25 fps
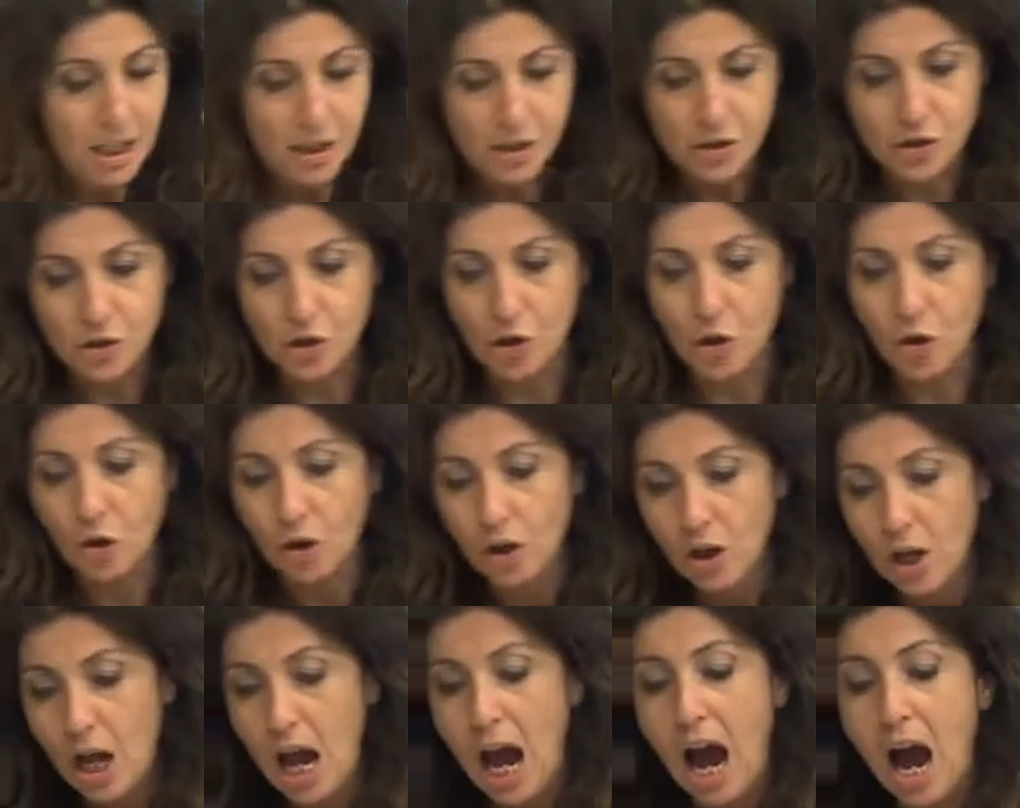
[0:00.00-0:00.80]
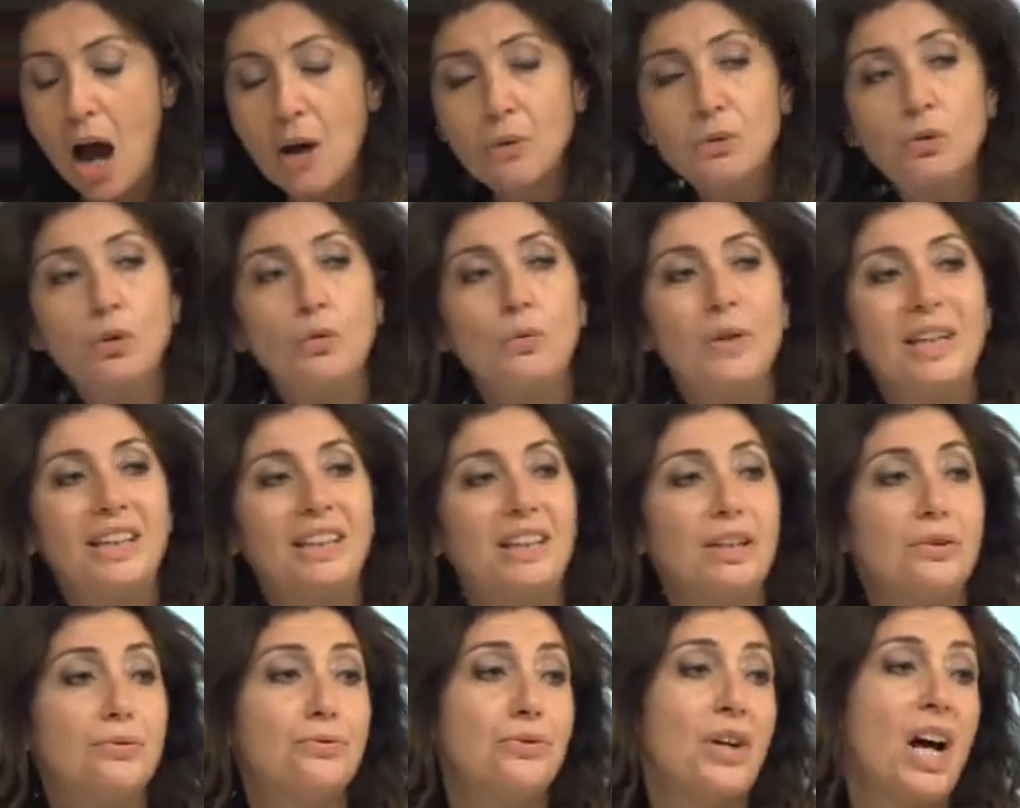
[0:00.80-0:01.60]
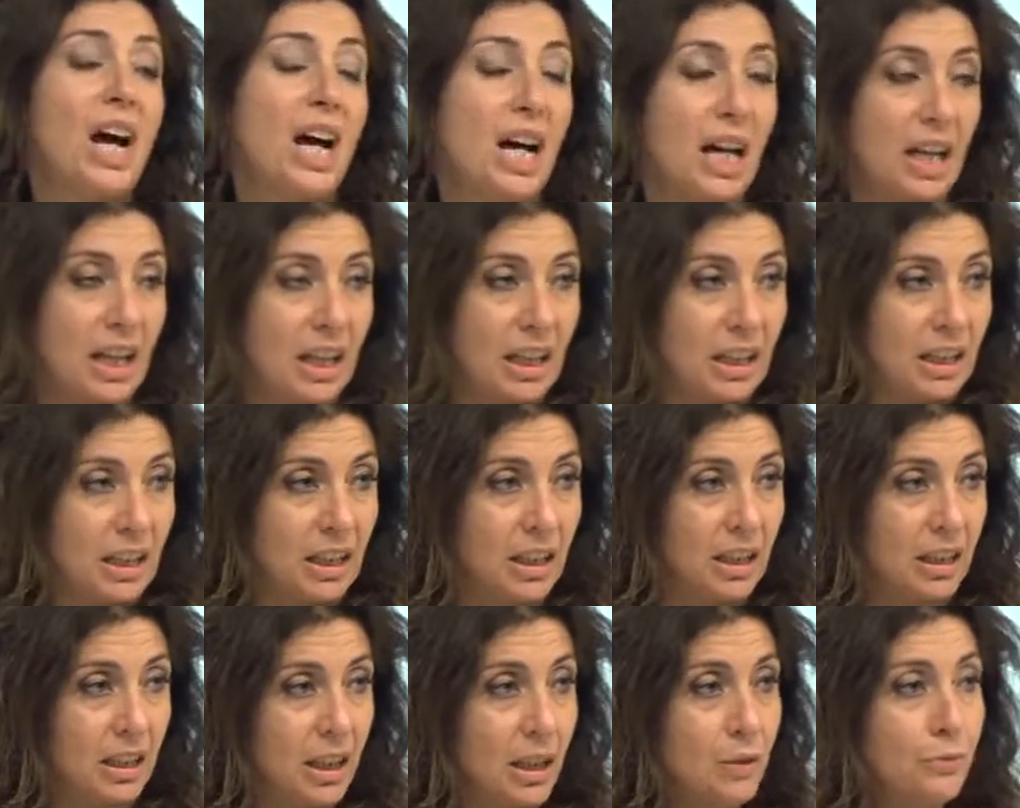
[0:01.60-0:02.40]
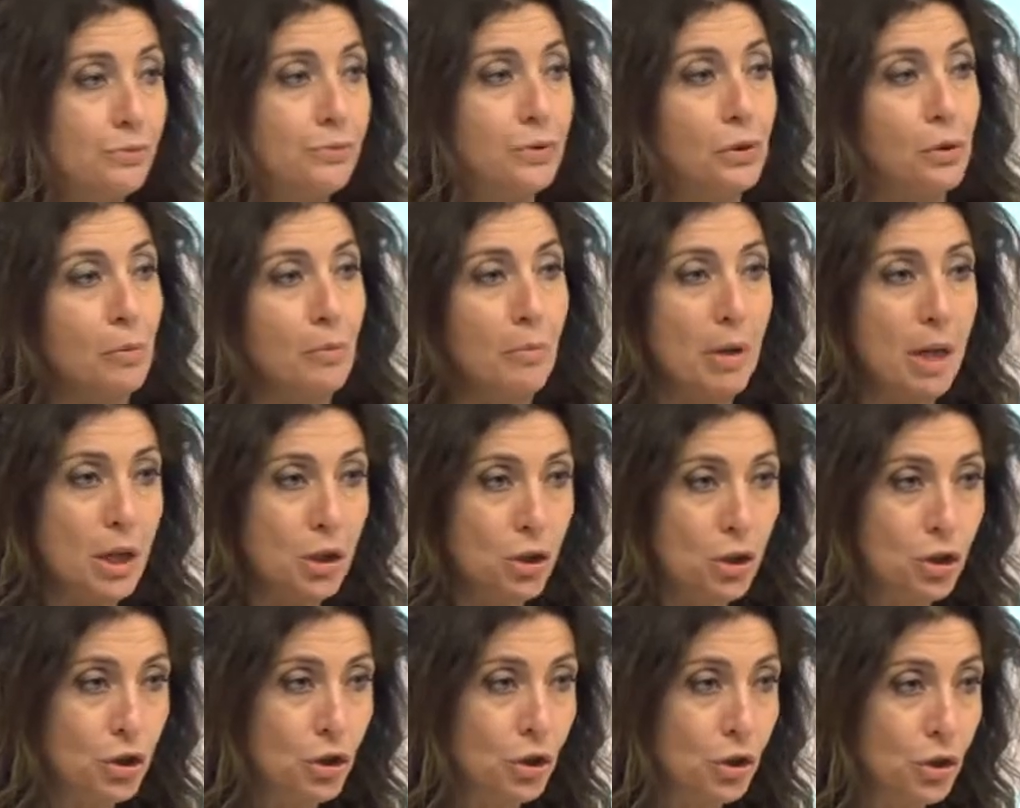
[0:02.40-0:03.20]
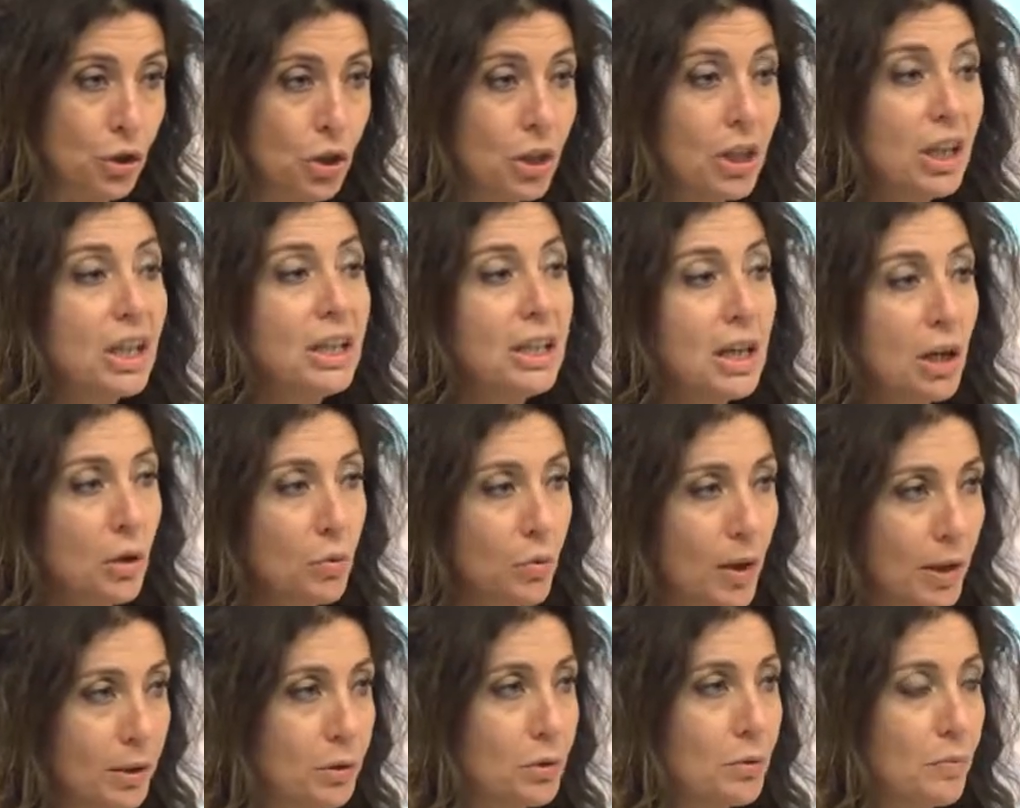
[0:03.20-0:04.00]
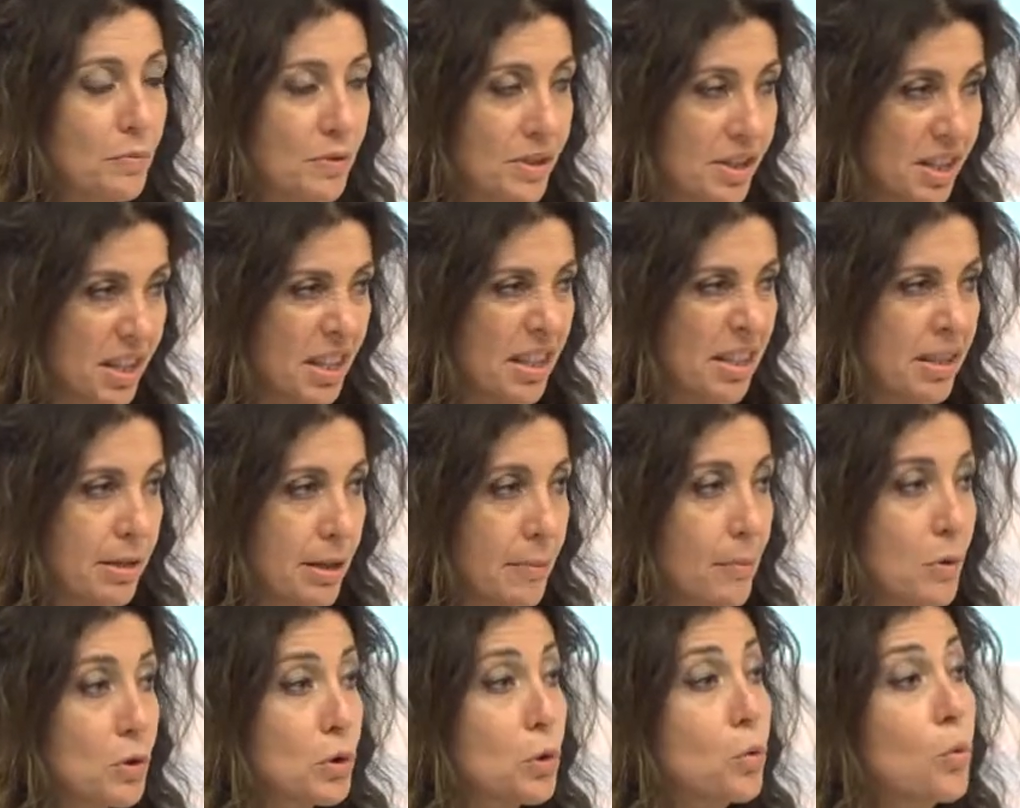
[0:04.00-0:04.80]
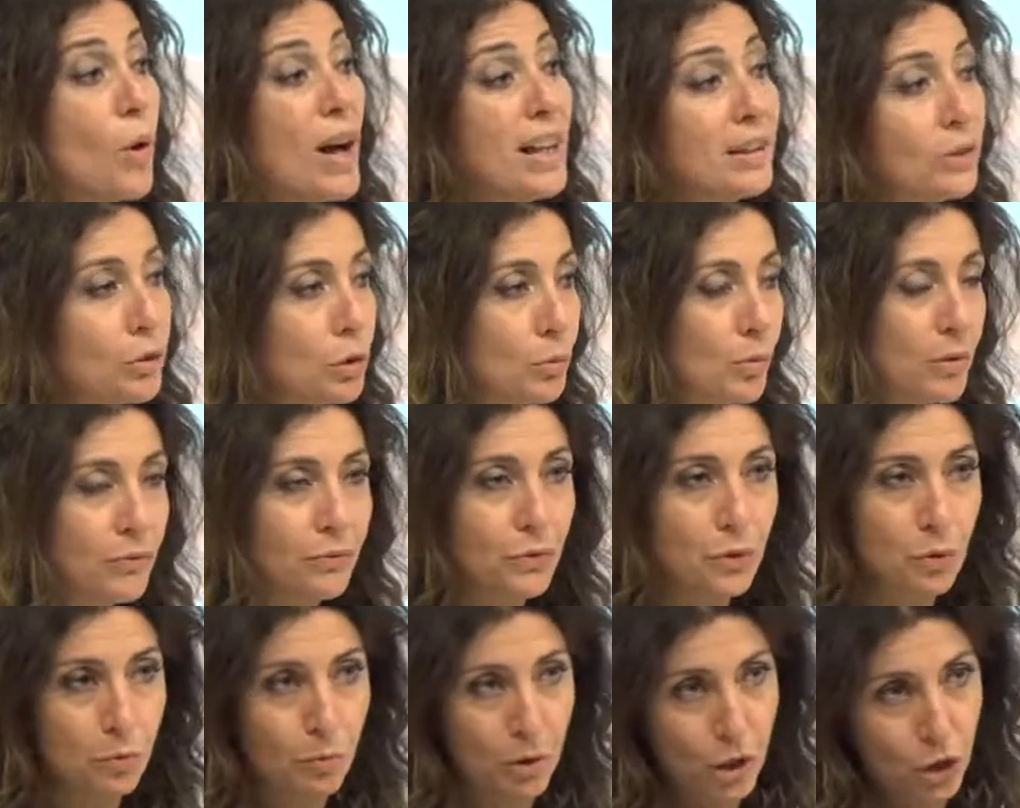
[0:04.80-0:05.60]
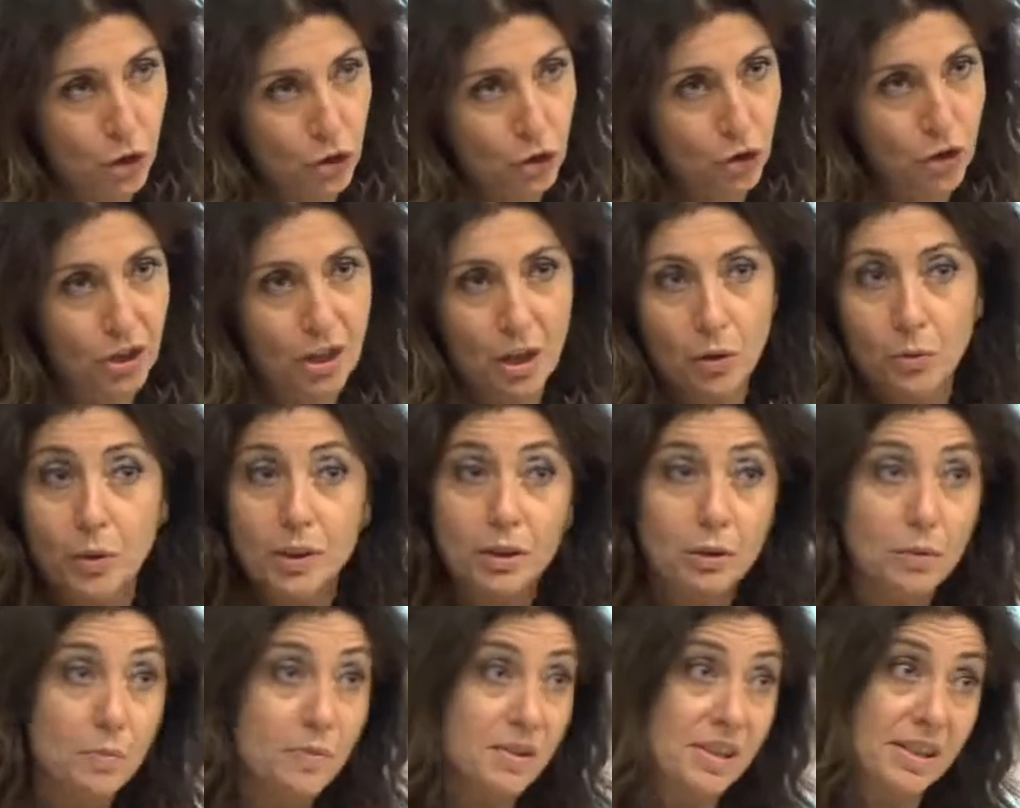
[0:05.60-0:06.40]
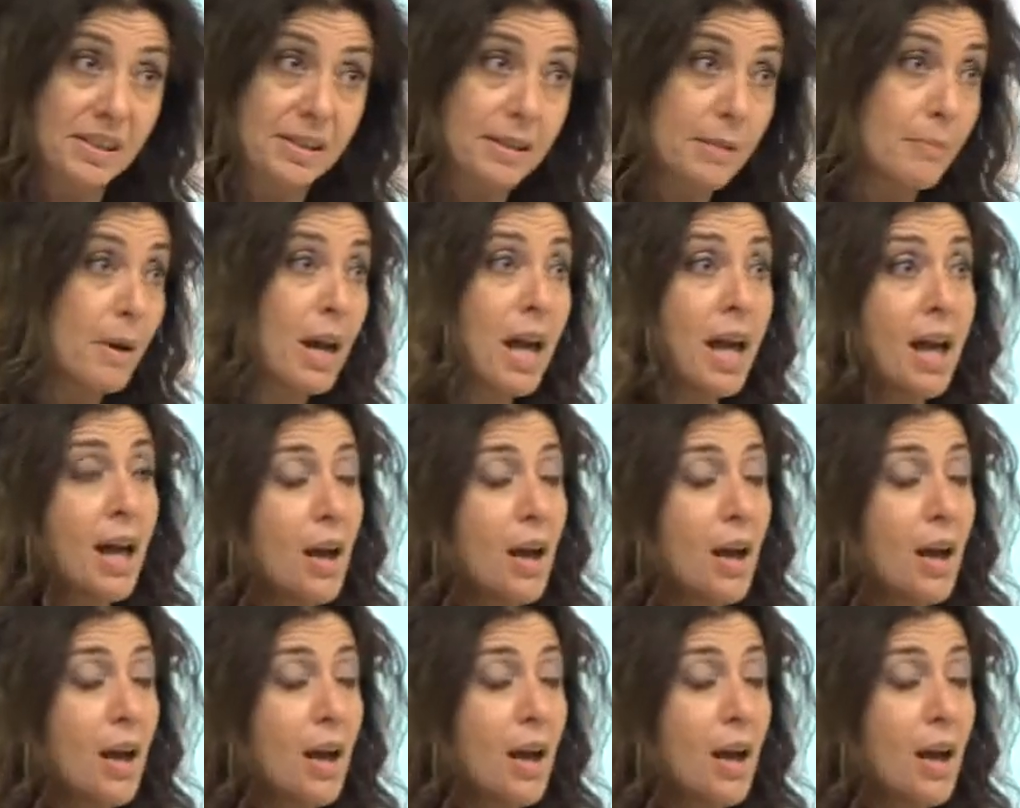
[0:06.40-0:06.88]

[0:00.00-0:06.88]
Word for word: So how do we define information in a quantum system or quantum information in a quantum system?